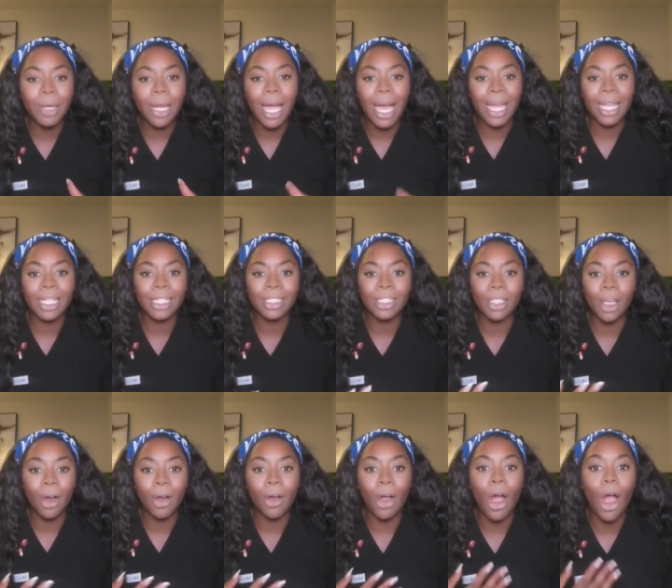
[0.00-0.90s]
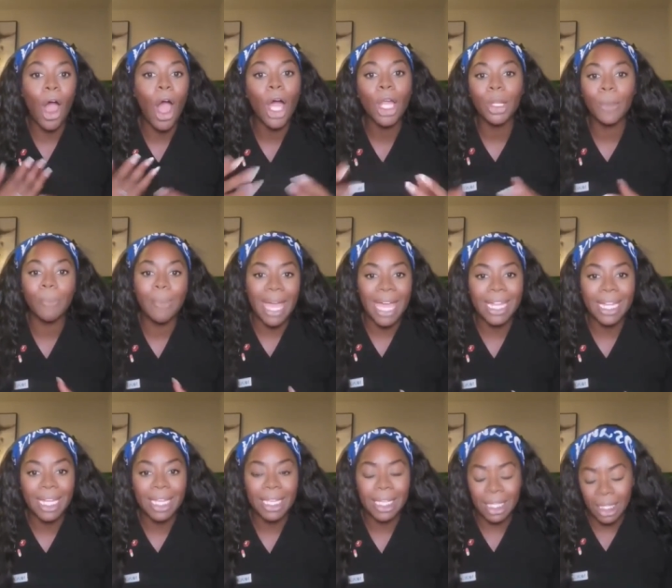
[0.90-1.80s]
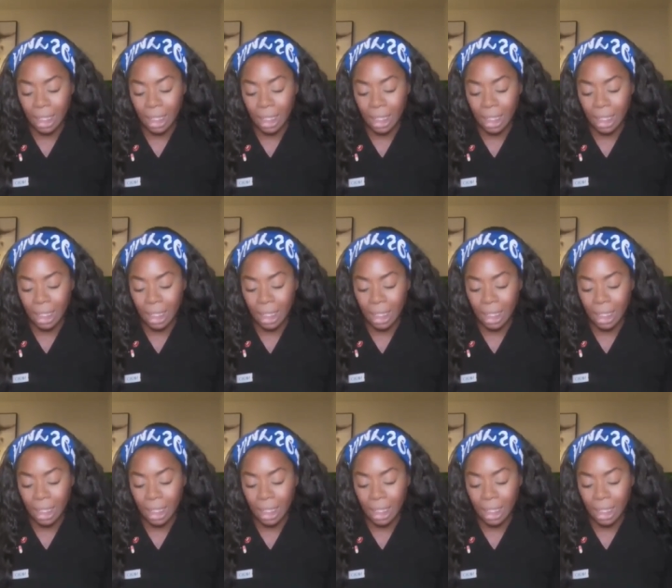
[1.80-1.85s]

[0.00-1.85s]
high in salt automatically.